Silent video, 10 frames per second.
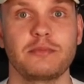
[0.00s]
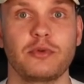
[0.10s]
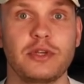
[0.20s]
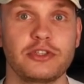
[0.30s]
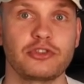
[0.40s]

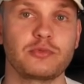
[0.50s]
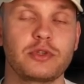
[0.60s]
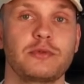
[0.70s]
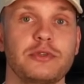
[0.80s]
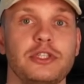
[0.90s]
Marine
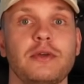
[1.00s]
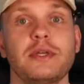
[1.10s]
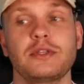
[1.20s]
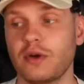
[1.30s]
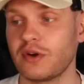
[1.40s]
Supreme
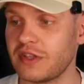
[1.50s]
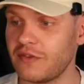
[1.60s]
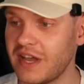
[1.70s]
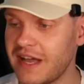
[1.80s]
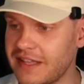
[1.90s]
series
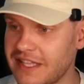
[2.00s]
audio and